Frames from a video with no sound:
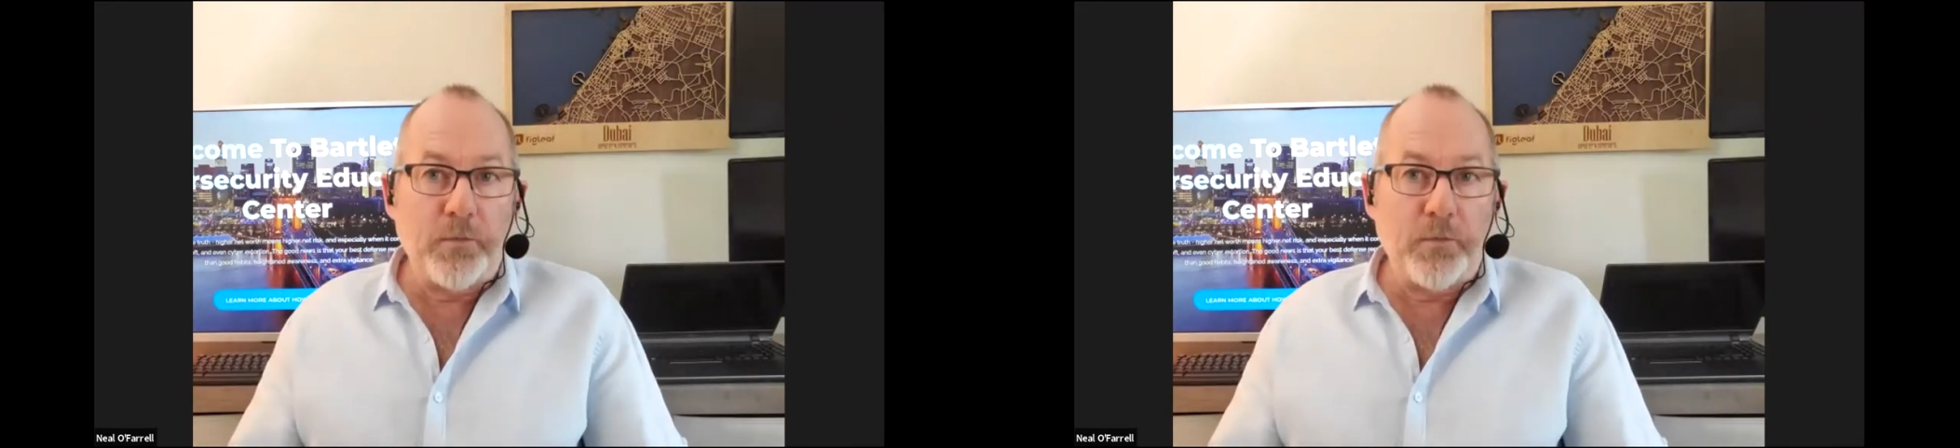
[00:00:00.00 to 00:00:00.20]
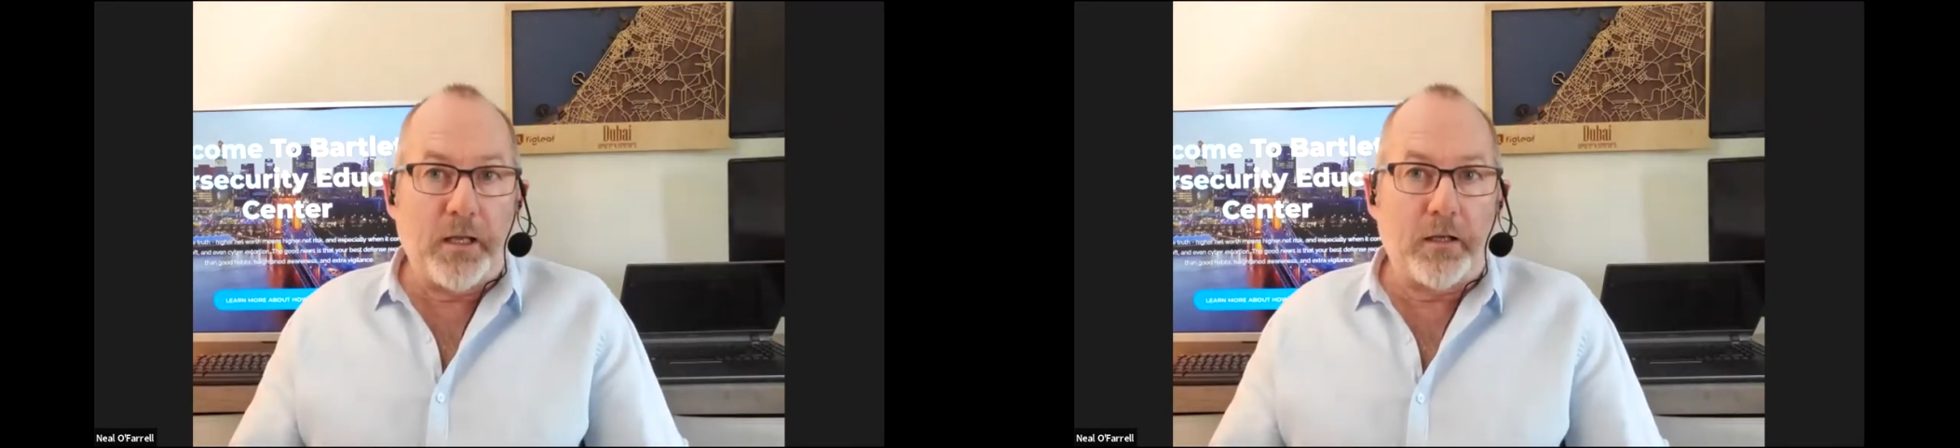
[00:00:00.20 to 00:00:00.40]

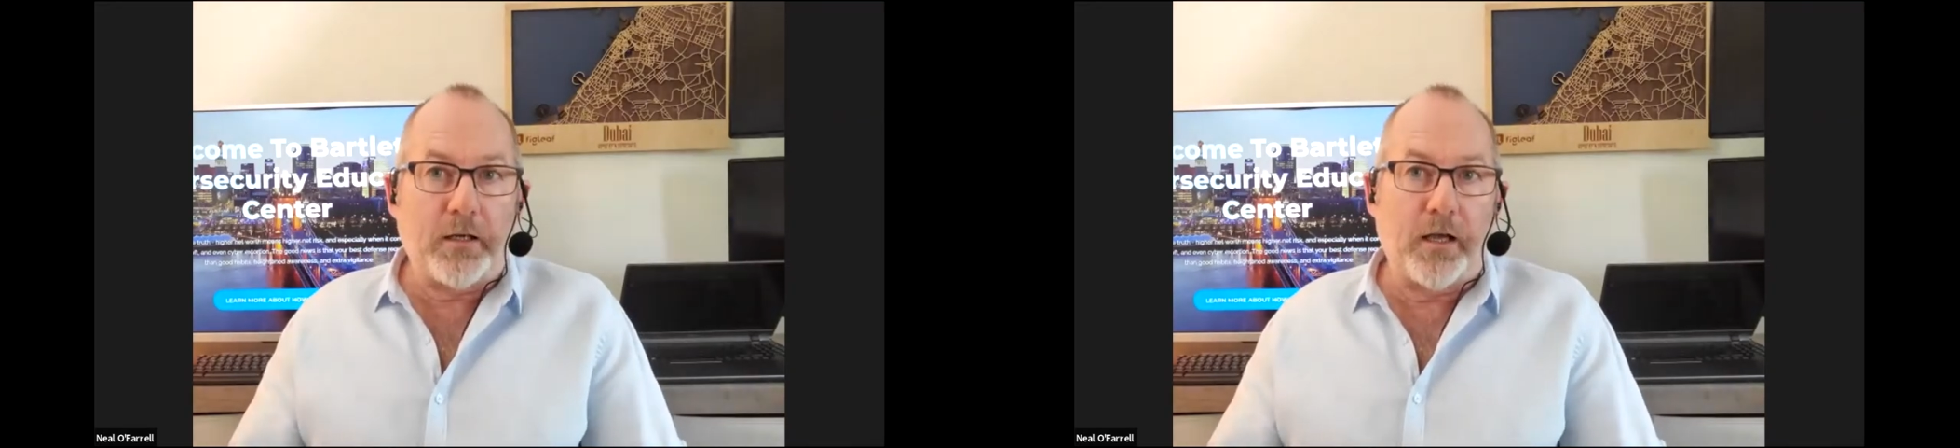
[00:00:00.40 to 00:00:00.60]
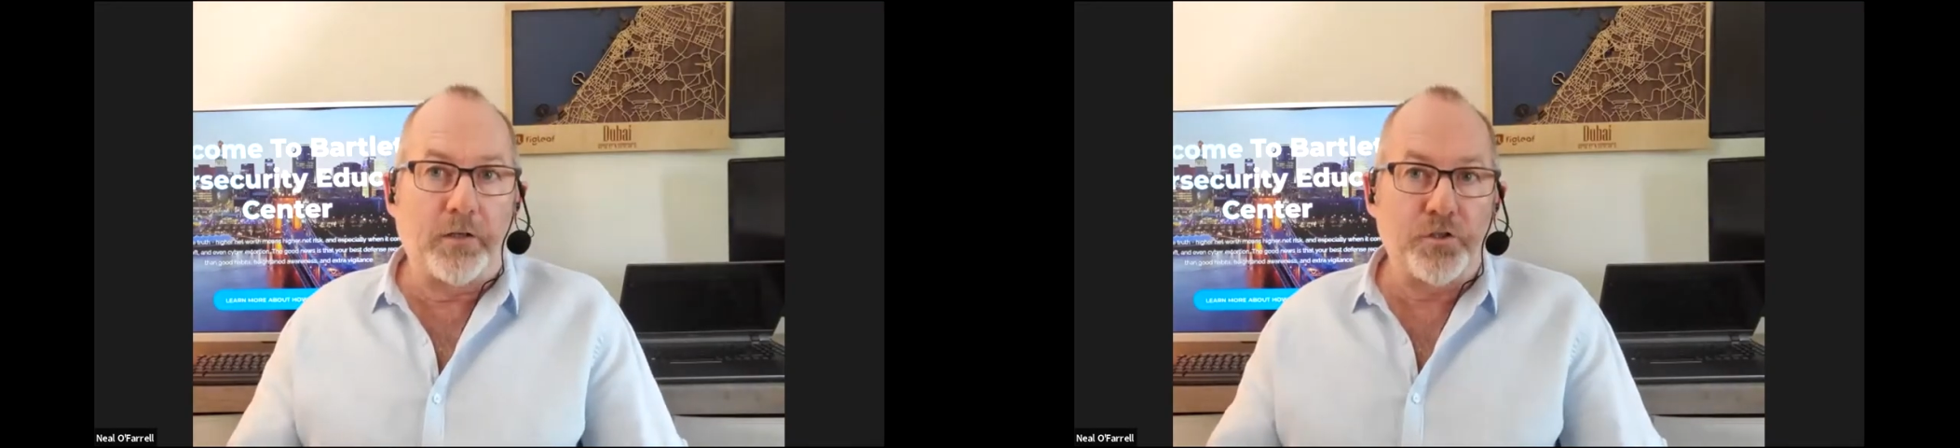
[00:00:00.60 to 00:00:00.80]
email
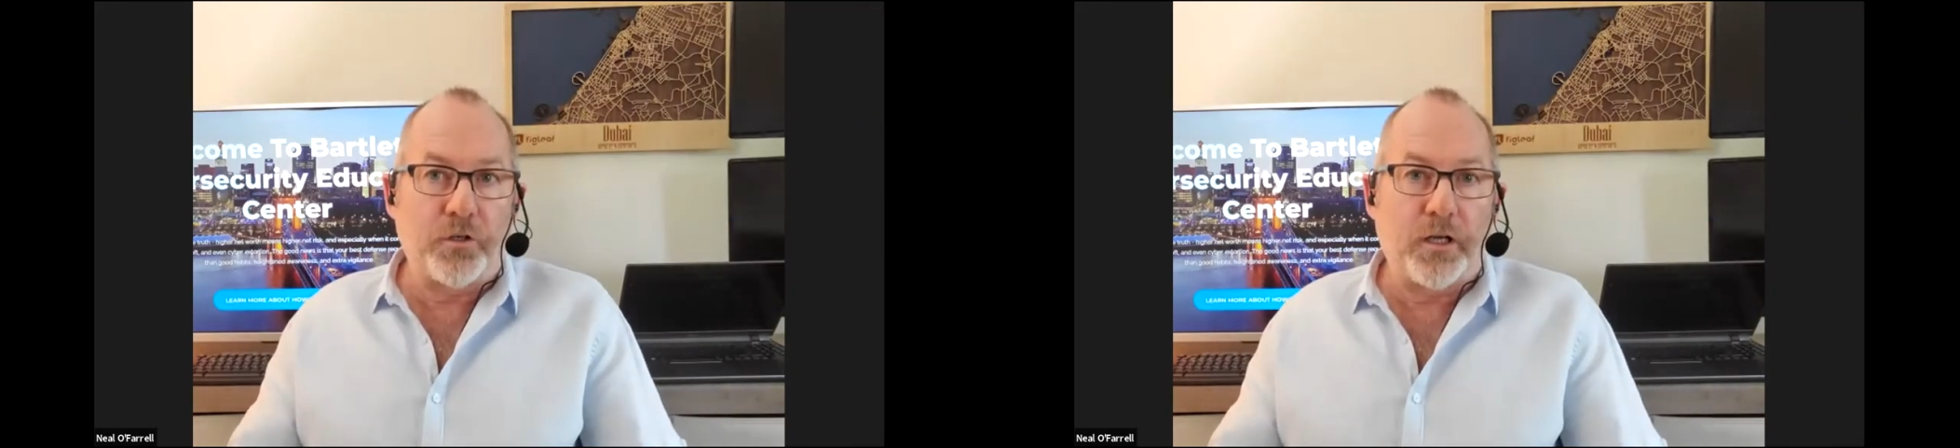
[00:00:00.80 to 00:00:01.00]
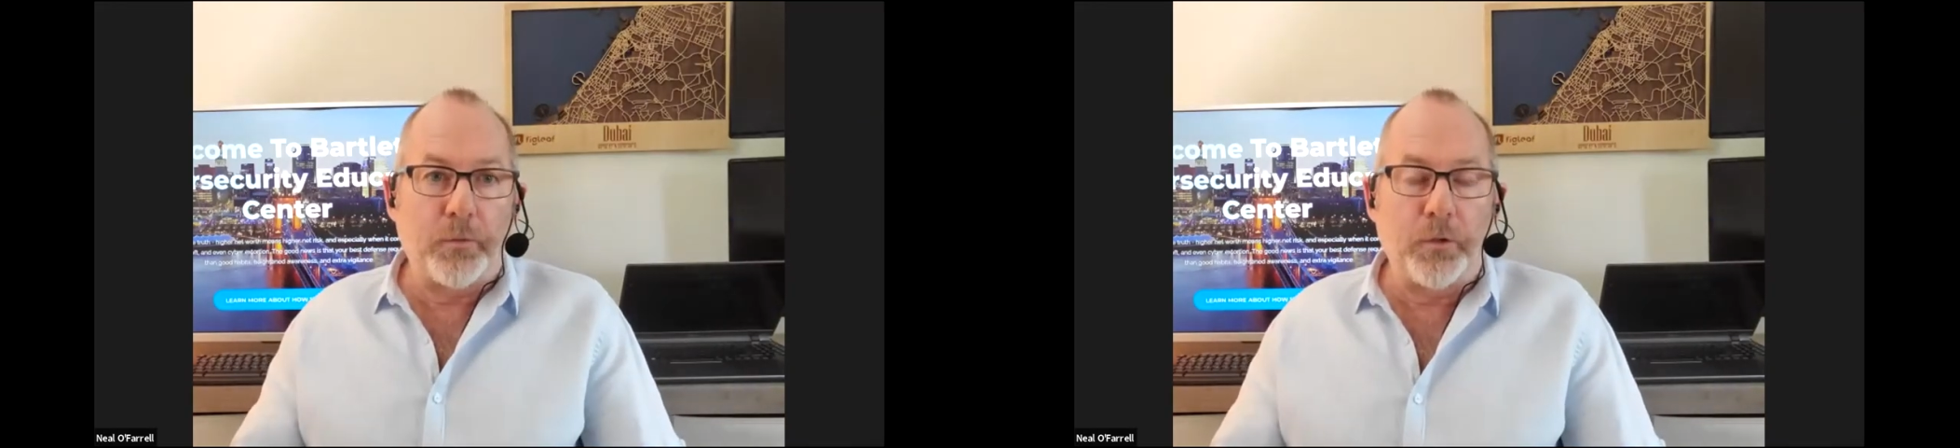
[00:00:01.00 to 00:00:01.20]
accounts.
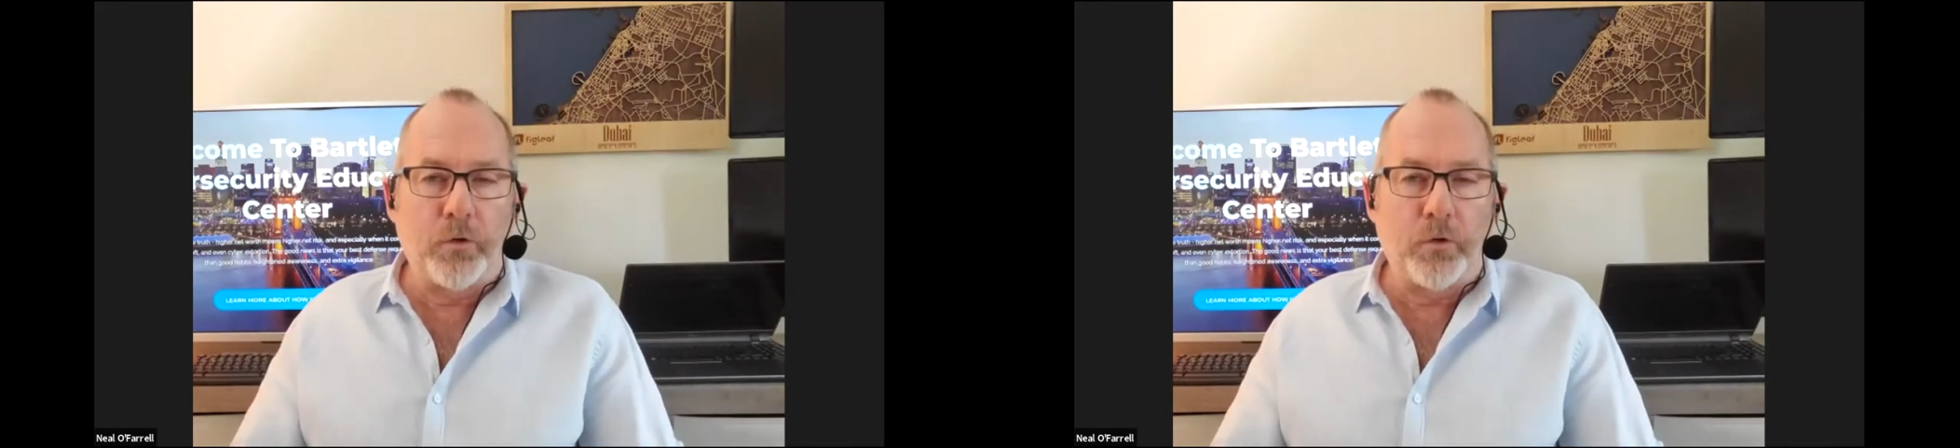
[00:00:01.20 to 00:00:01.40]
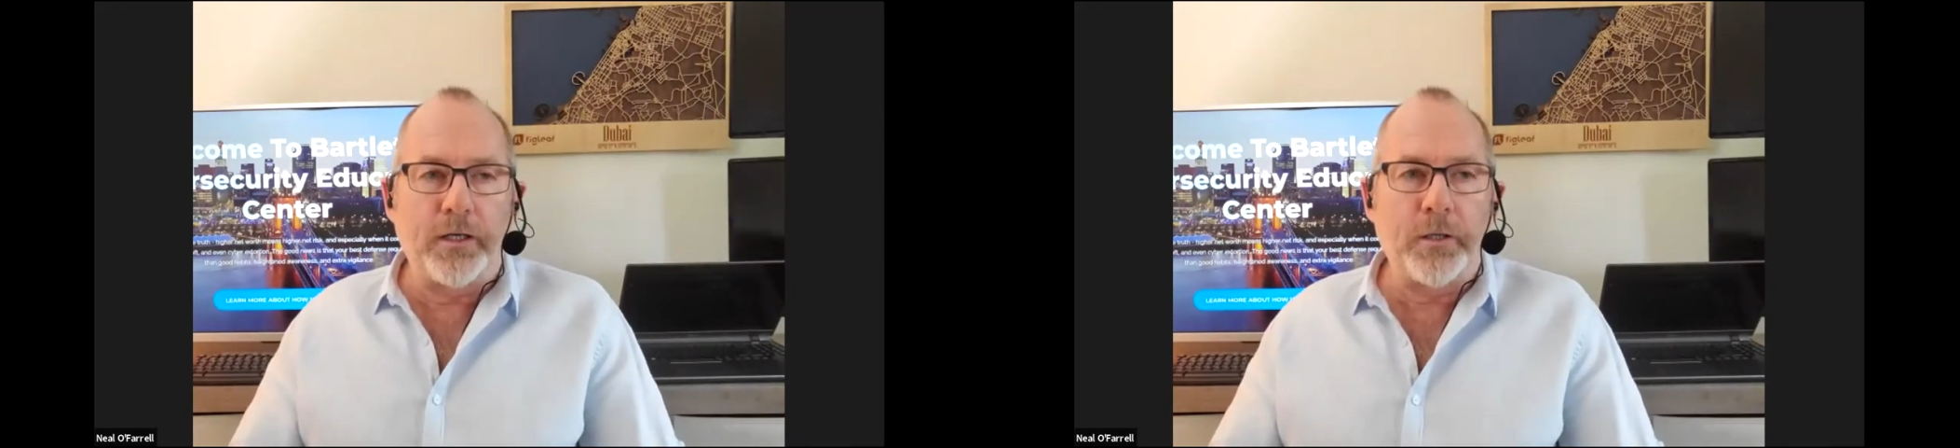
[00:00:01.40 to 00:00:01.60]
Should I be
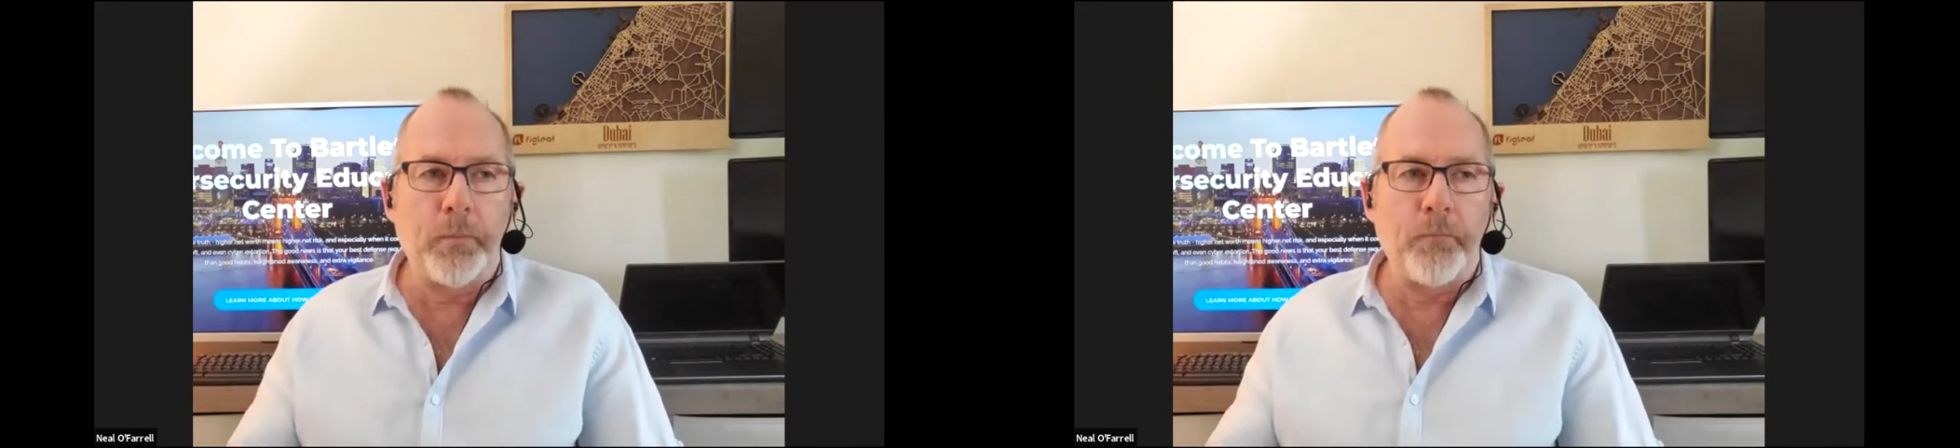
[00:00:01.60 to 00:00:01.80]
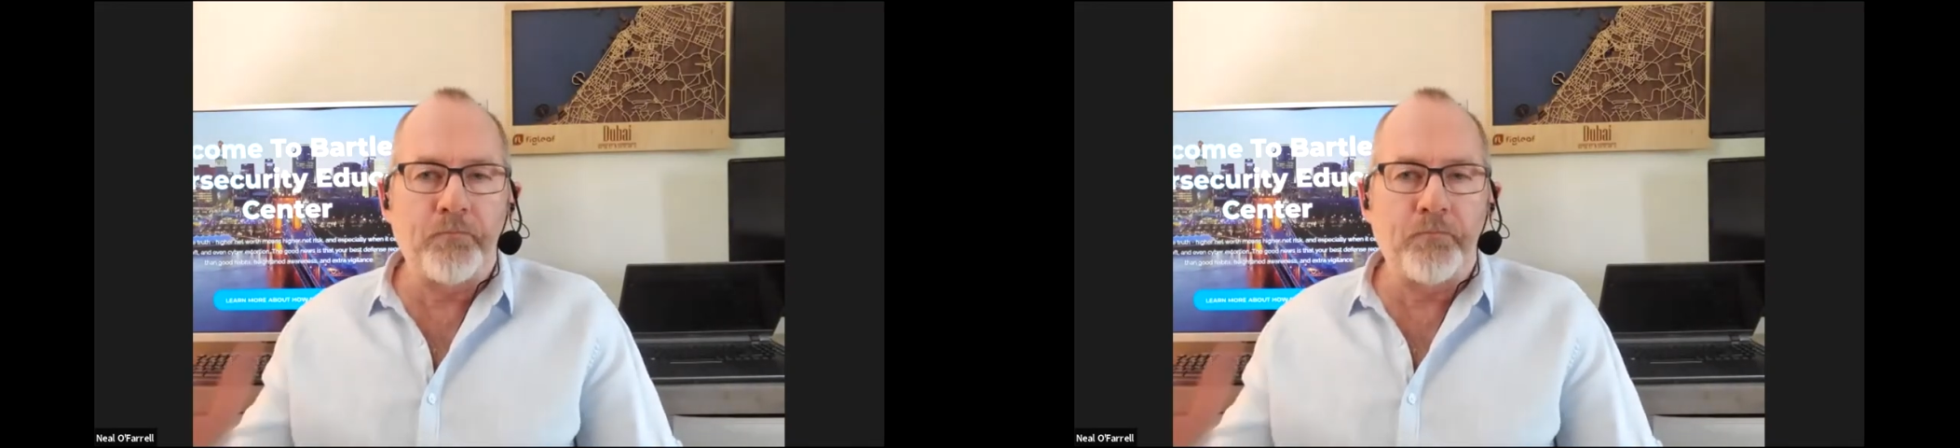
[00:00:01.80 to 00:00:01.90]
worried?